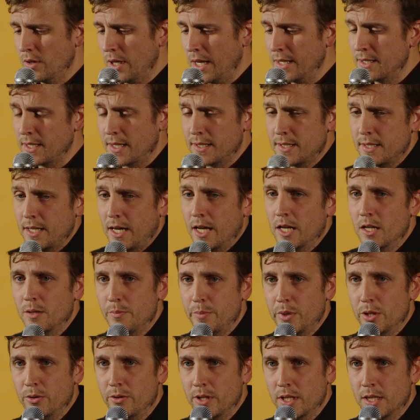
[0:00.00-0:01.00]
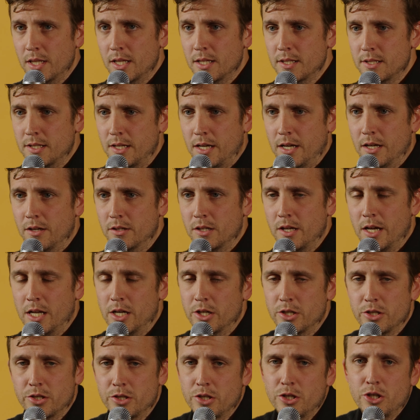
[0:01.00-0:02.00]
As I started building this, I kind
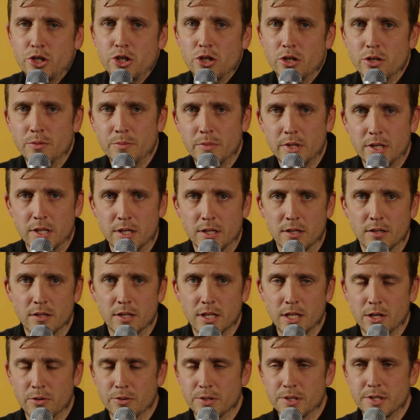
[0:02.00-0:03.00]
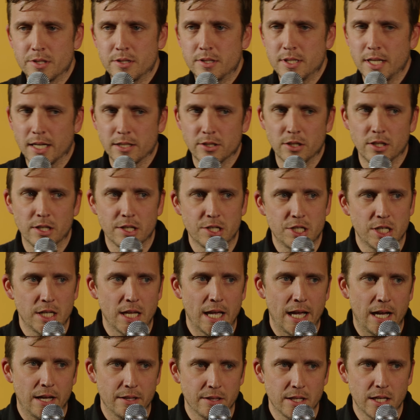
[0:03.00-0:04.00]
of just assumed that there was technology
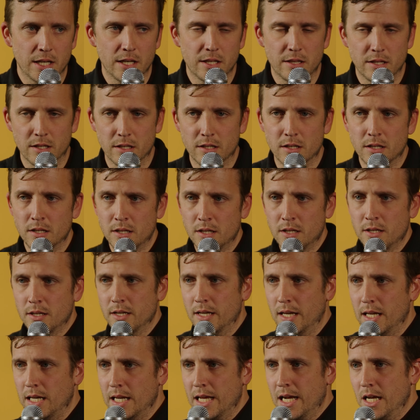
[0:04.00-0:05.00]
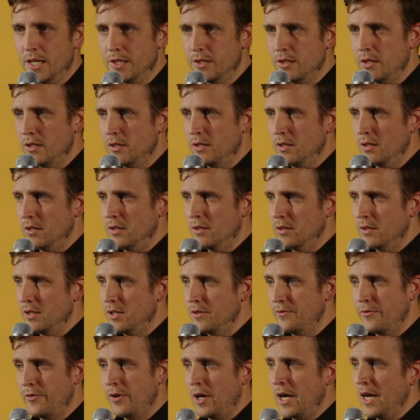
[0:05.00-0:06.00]
out there that allows you to
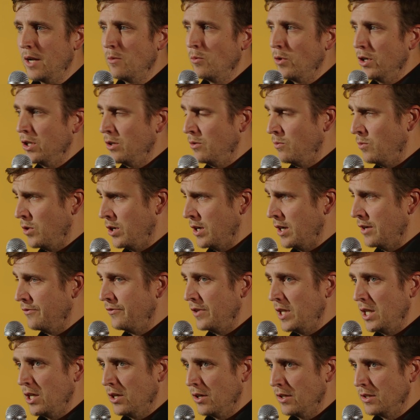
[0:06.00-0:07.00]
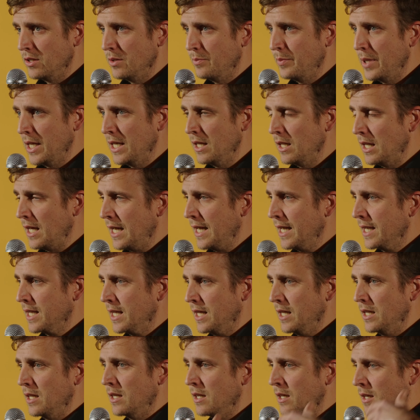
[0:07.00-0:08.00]
define what you want a video to be like
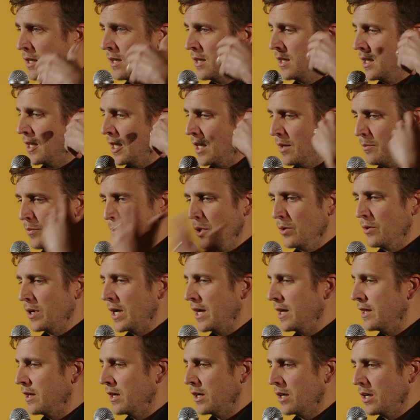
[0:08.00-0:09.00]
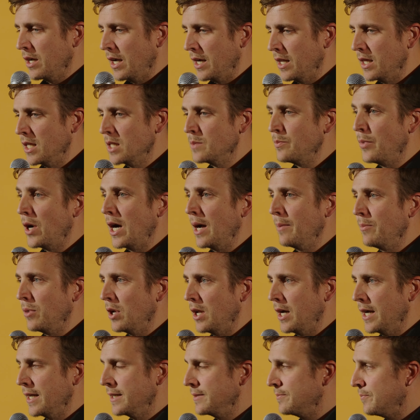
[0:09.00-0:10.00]
and build up kind of this
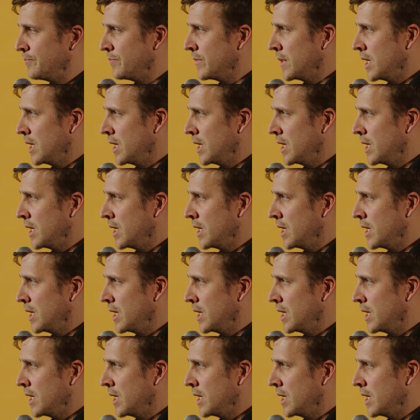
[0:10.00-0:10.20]
pipeline.